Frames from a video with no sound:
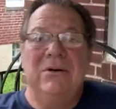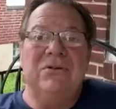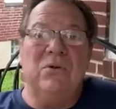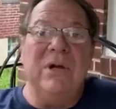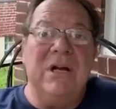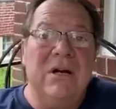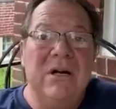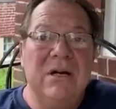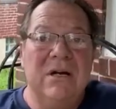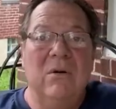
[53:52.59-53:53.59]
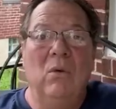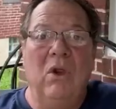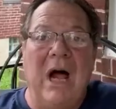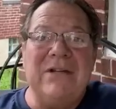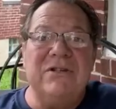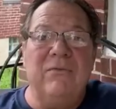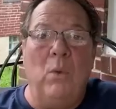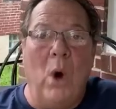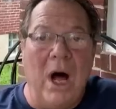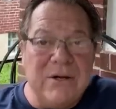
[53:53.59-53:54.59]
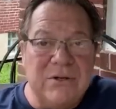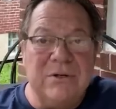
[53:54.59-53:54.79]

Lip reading: Drink lots of water.